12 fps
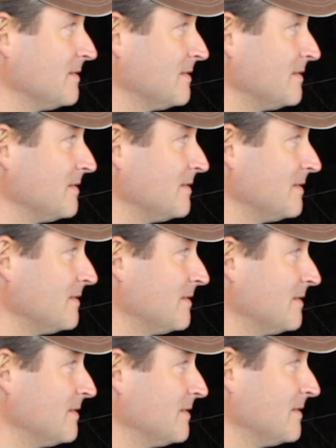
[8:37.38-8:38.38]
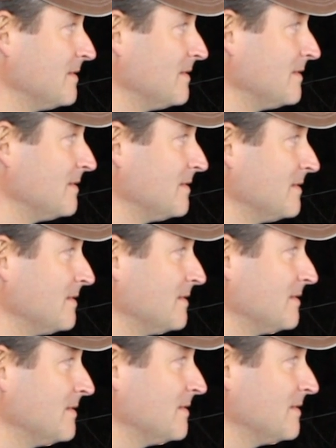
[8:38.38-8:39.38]

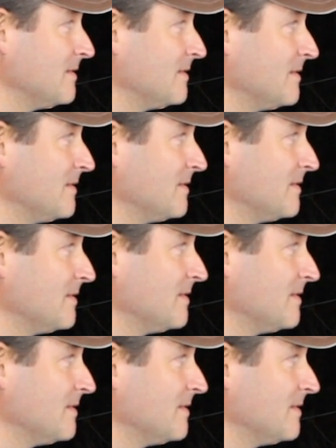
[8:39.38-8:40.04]
(not speaking)